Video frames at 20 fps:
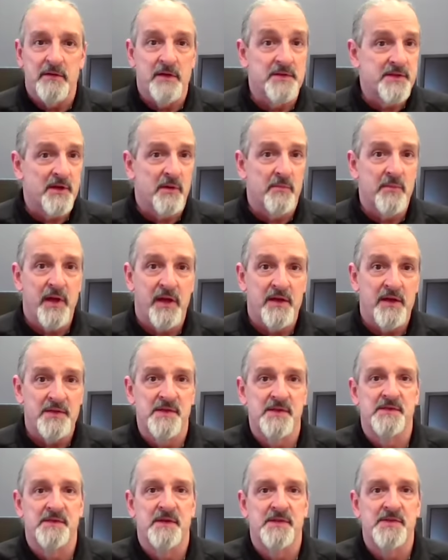In some
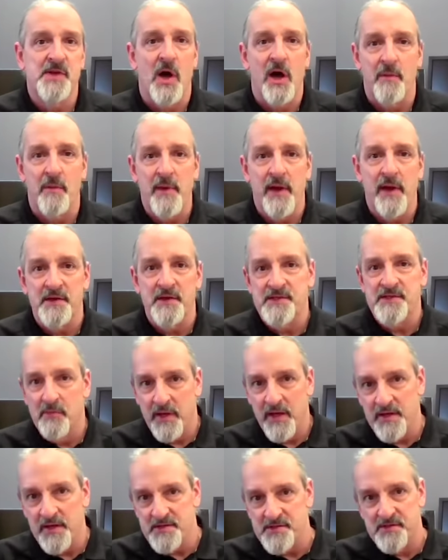cases, it's automatic, some
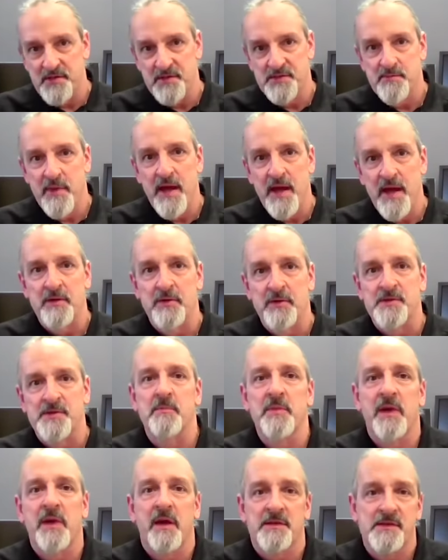cases it's manual,
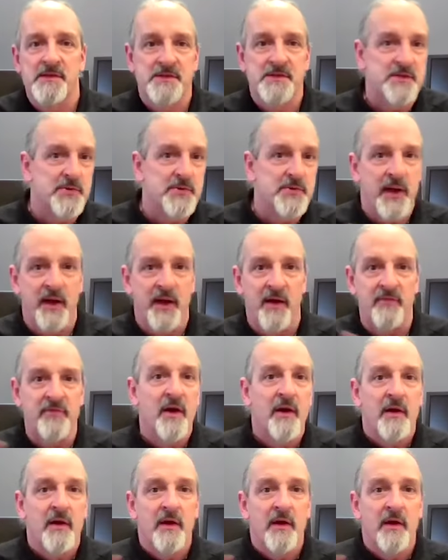some cases you have